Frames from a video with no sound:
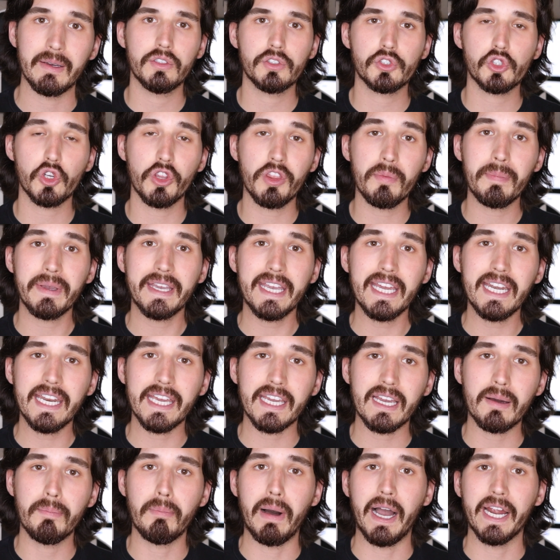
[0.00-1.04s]
So in the
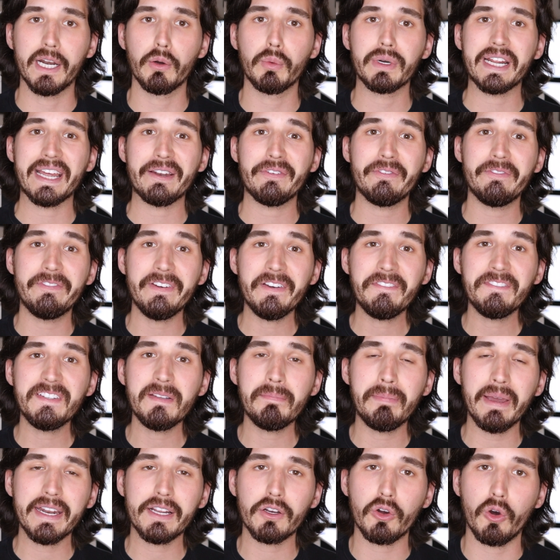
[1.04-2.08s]
beginning, a miner would get 50
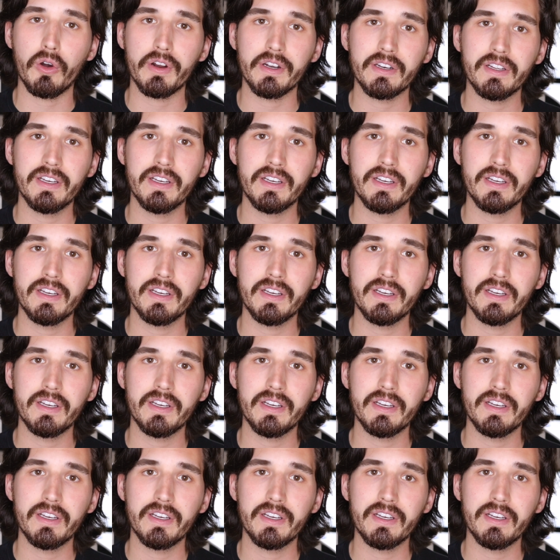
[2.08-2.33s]
Bitcoin